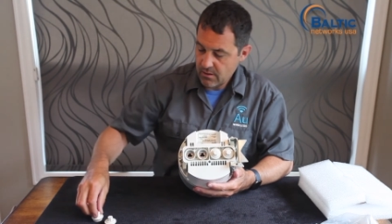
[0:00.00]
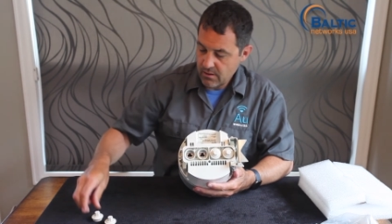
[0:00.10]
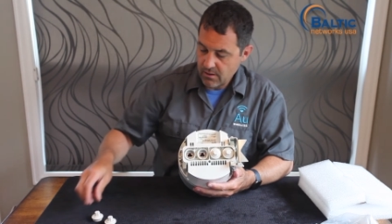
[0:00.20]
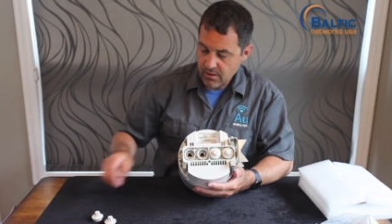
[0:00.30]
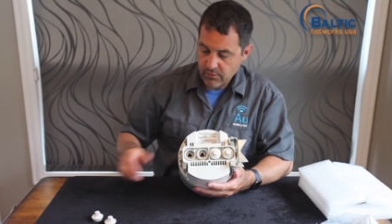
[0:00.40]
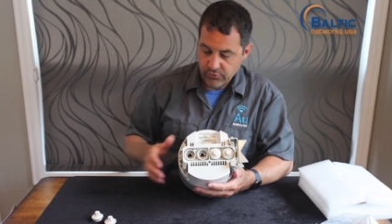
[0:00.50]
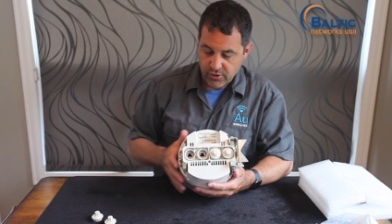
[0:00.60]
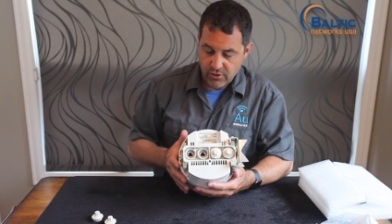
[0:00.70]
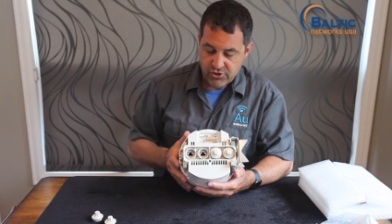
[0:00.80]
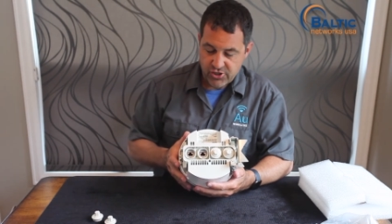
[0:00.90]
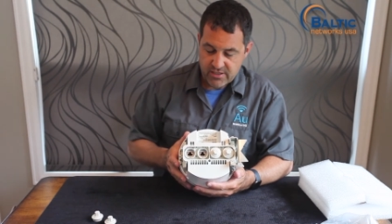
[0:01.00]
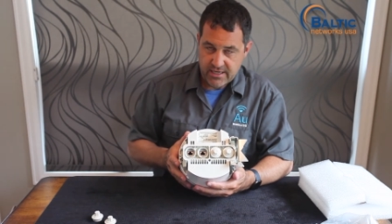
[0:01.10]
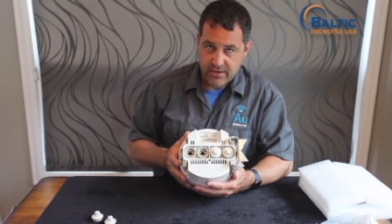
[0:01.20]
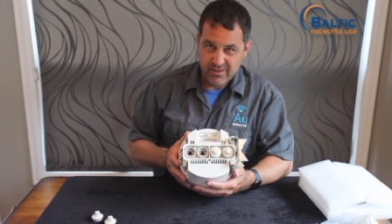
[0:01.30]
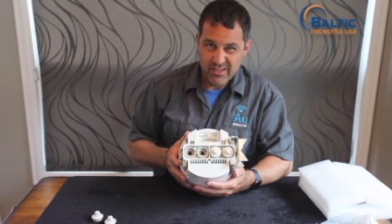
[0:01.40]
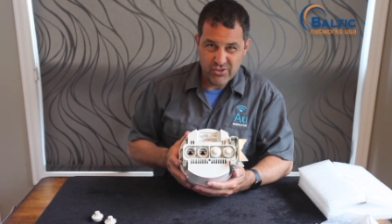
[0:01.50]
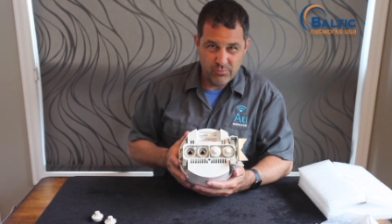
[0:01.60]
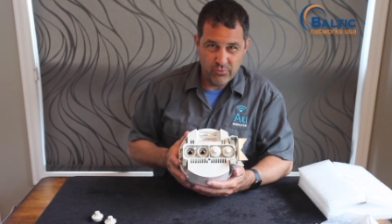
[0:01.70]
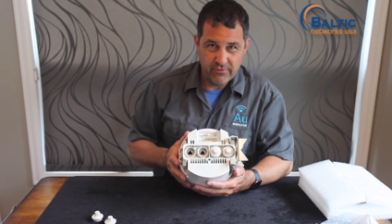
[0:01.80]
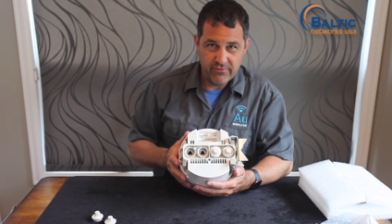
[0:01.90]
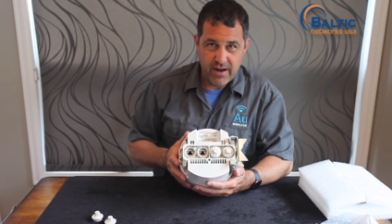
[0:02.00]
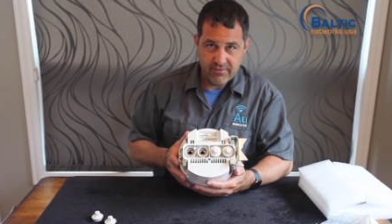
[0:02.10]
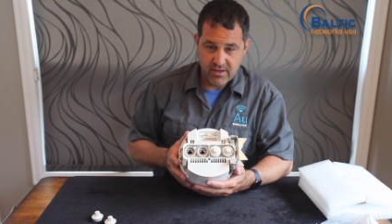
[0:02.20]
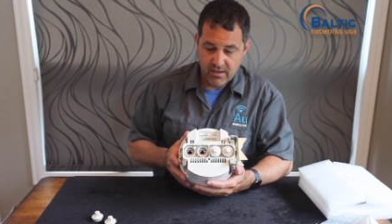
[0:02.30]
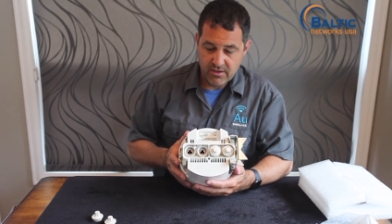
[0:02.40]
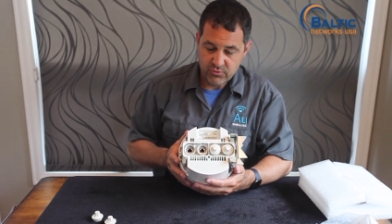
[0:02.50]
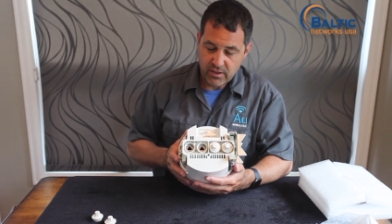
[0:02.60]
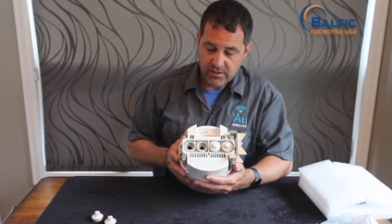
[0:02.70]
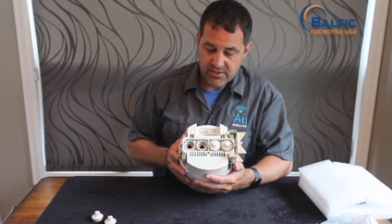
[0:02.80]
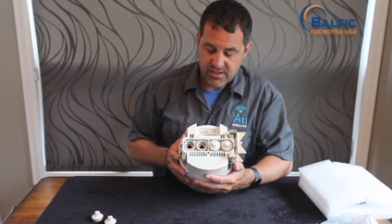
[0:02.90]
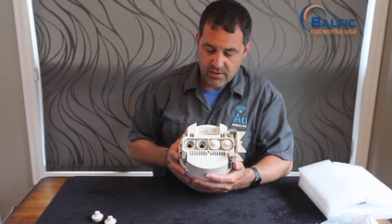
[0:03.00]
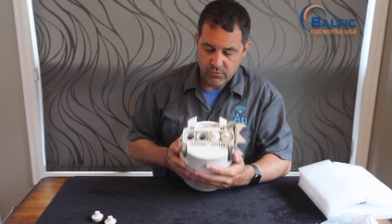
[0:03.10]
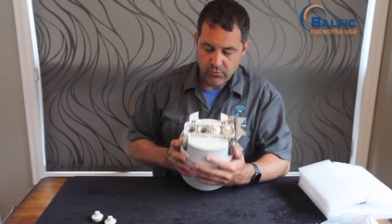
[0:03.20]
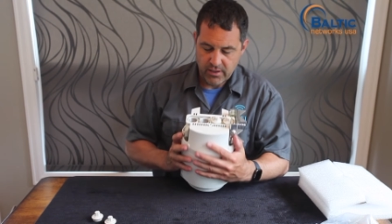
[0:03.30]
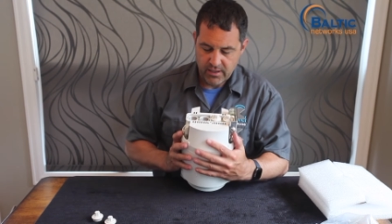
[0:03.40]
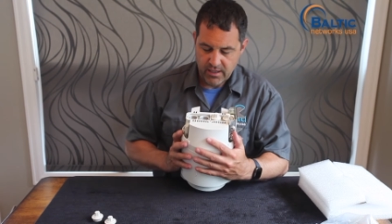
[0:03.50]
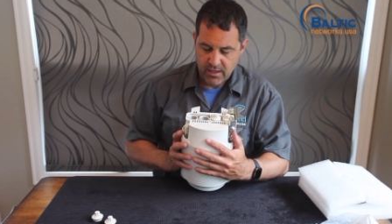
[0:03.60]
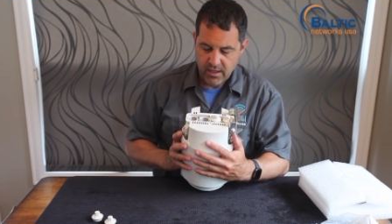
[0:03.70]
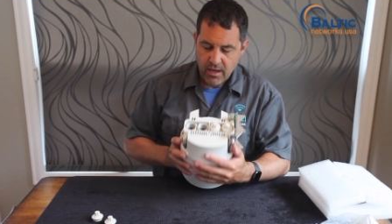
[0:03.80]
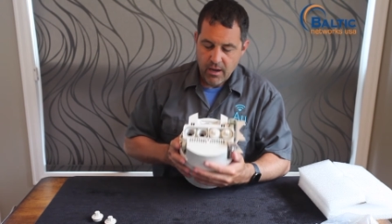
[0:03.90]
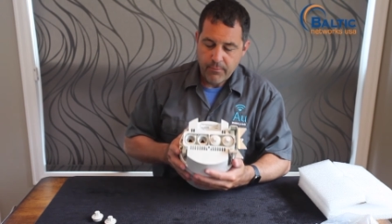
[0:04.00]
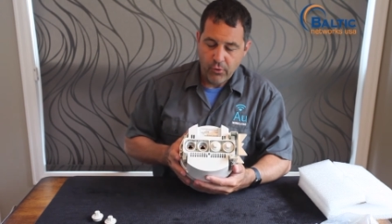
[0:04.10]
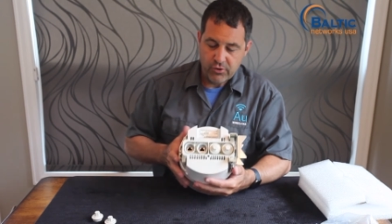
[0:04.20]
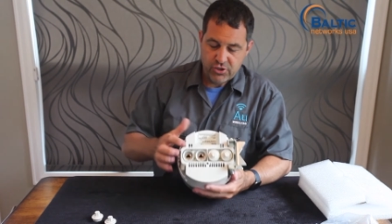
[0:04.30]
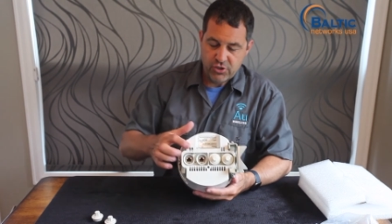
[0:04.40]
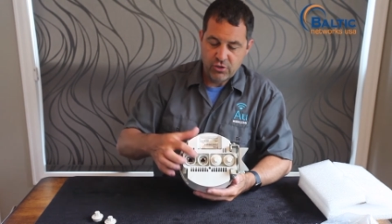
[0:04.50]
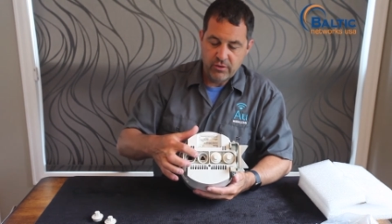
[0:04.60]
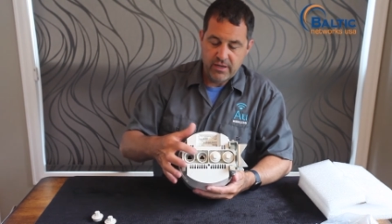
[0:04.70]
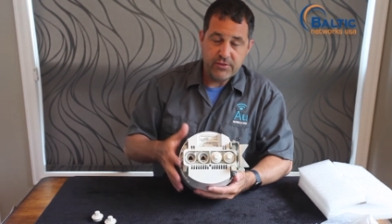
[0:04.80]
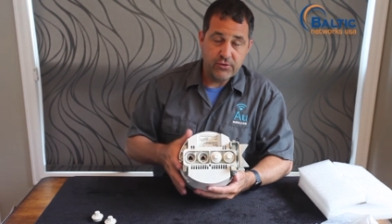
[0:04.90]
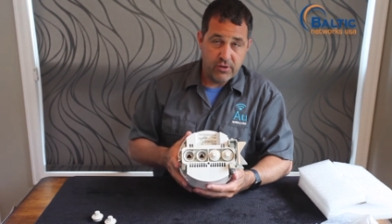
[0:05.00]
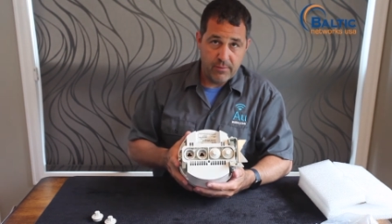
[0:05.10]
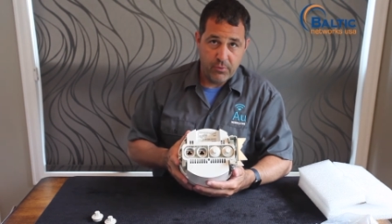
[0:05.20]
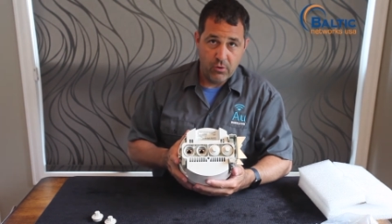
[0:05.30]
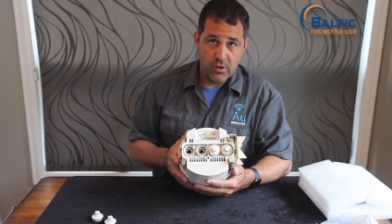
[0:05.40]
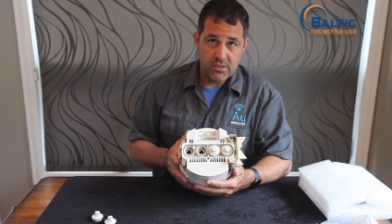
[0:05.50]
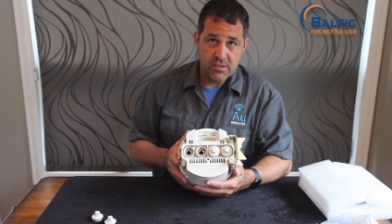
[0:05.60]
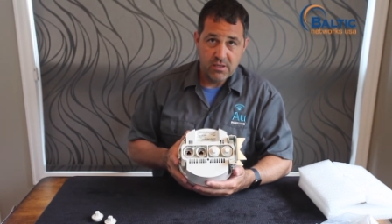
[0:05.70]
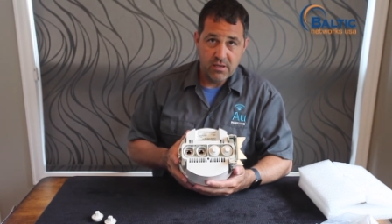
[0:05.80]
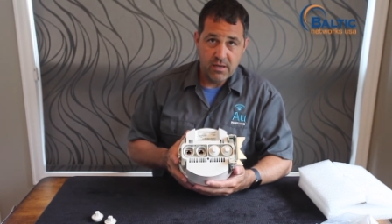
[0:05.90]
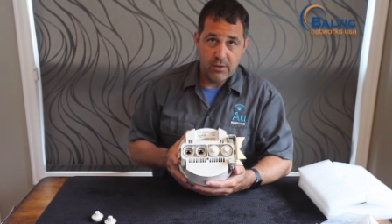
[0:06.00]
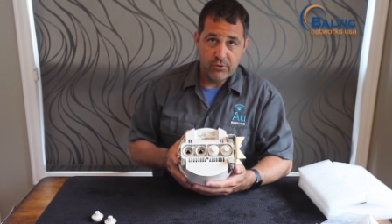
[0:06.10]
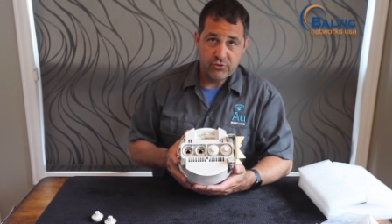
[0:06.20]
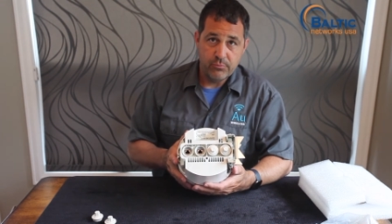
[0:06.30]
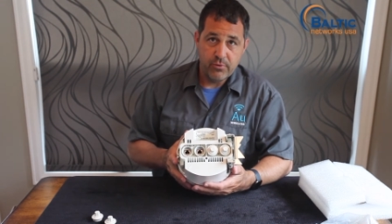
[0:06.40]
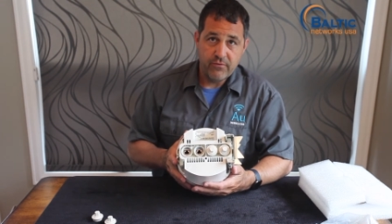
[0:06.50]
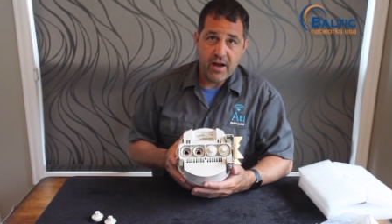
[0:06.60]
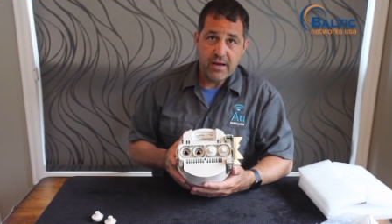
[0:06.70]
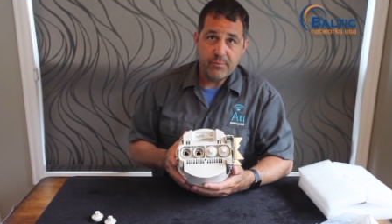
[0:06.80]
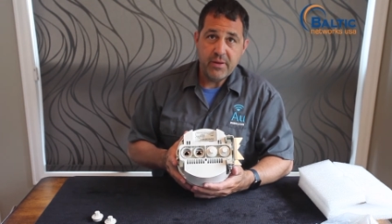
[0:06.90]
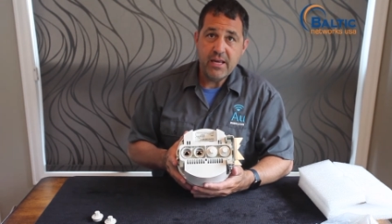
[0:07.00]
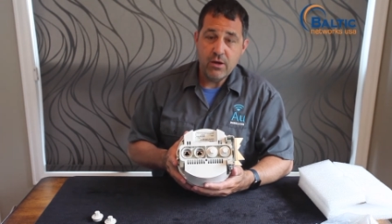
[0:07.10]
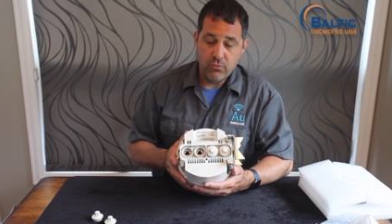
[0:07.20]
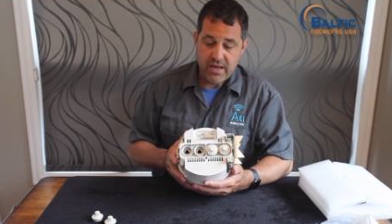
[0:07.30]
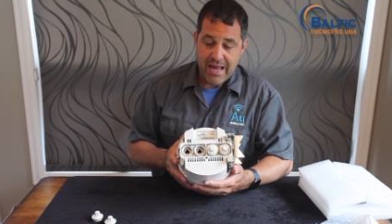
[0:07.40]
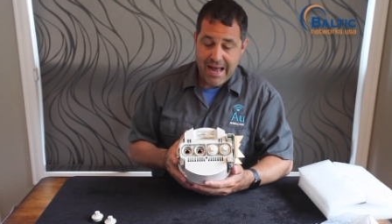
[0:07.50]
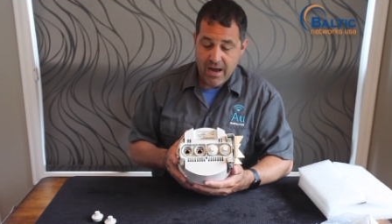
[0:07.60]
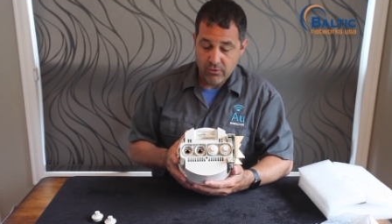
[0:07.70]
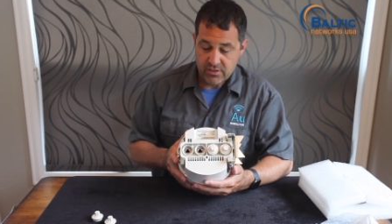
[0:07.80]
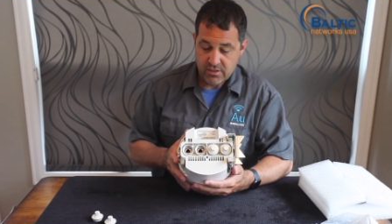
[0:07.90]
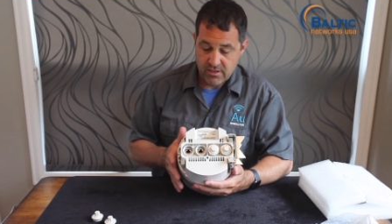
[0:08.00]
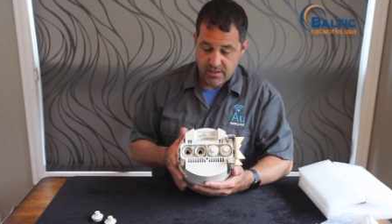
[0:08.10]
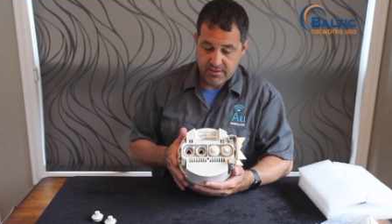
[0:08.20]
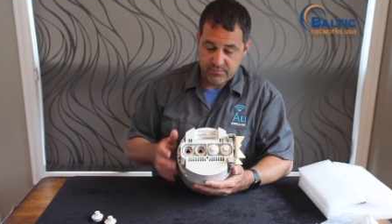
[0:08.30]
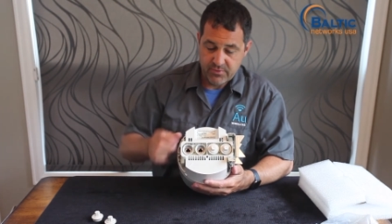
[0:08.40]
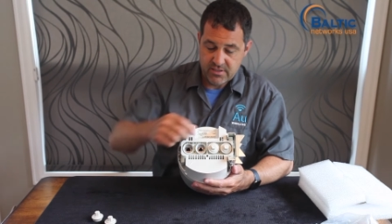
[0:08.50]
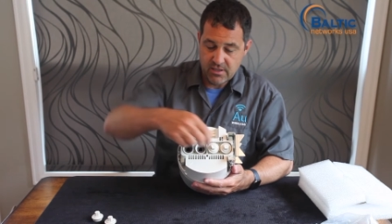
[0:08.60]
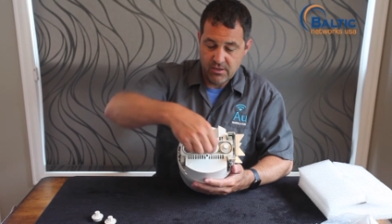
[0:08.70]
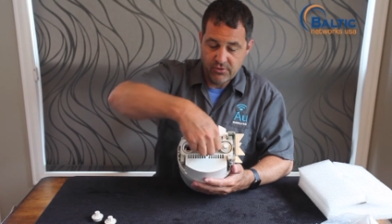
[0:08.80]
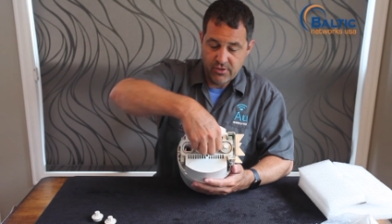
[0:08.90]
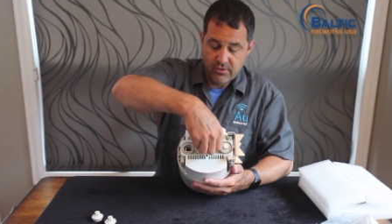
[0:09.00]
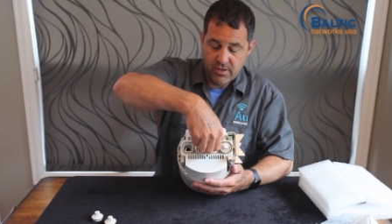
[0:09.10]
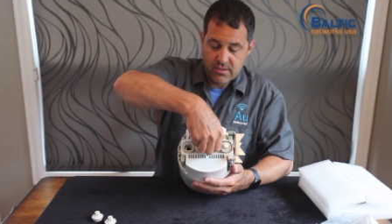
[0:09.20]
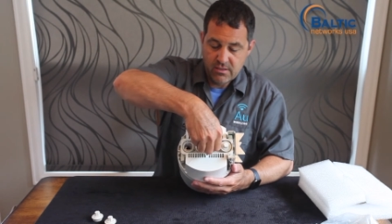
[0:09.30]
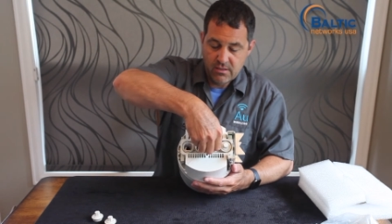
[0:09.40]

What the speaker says: We'll negotiate down, I think, 2.5 gig as well as standard 1 gig. Port 2, Ethernet port, which will provide PoE out on this particular unit.